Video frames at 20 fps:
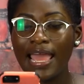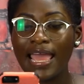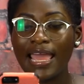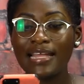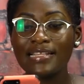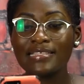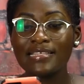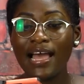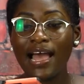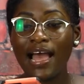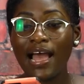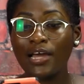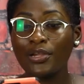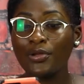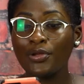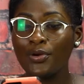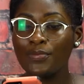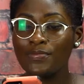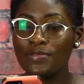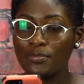Inter are at
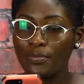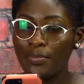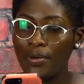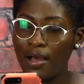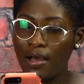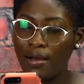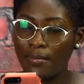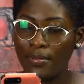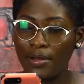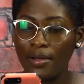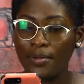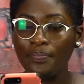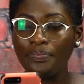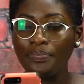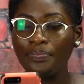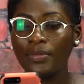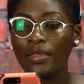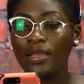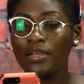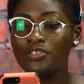home to Parma.
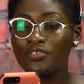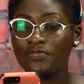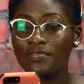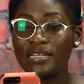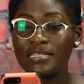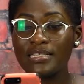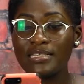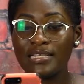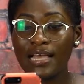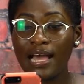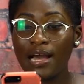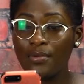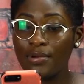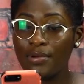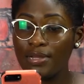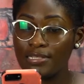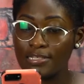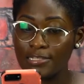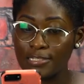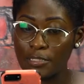Juventus are
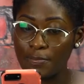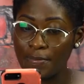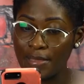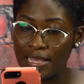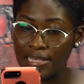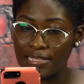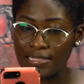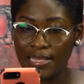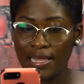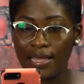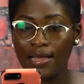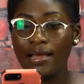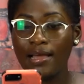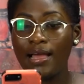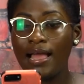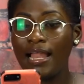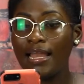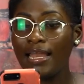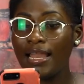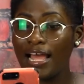away to Spezia.
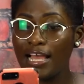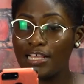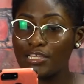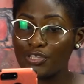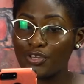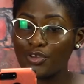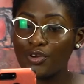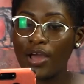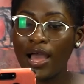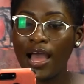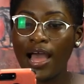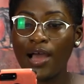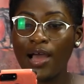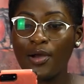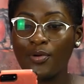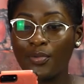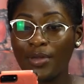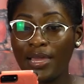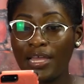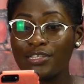Lazio are
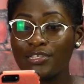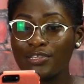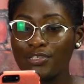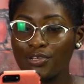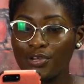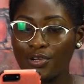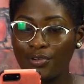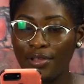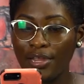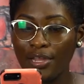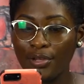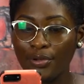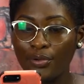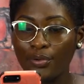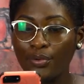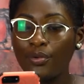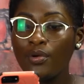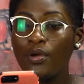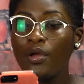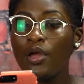away to
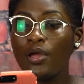Torino.